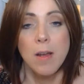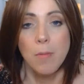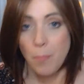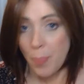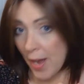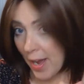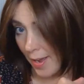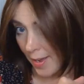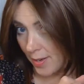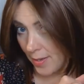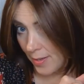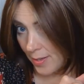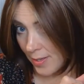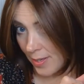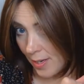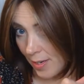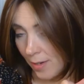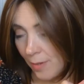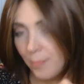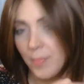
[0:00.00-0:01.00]

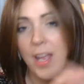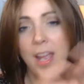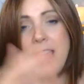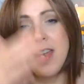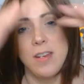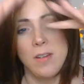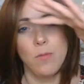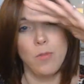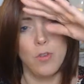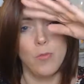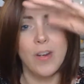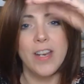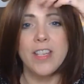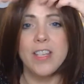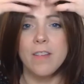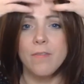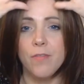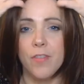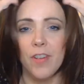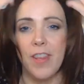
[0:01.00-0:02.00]
And the
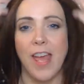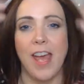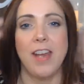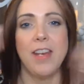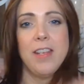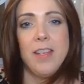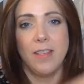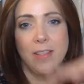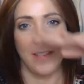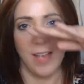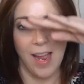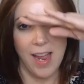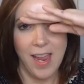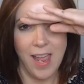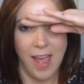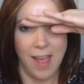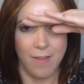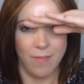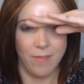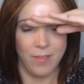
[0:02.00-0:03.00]
reason for that is I
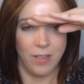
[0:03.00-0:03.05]
have,